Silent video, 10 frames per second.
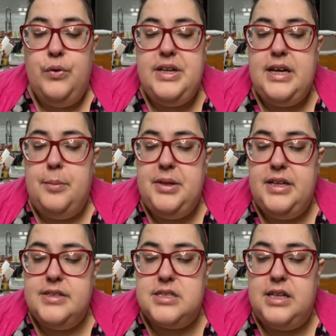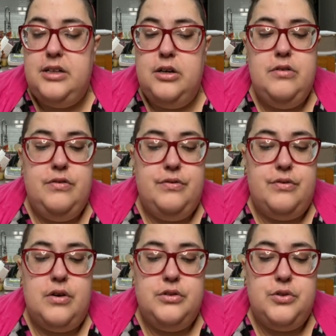happiness and love
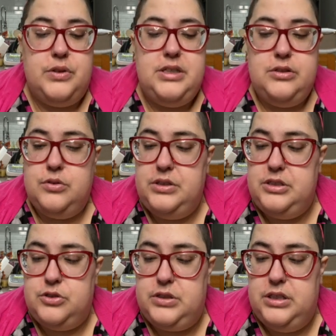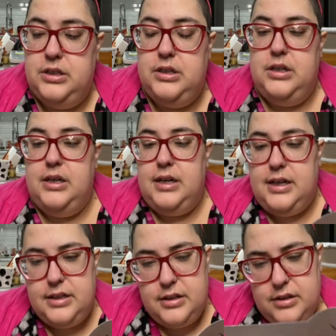for 2023.
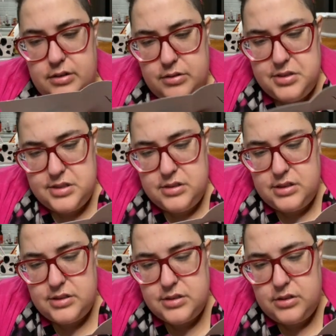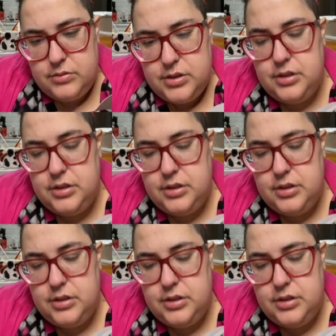And oh, that's cute.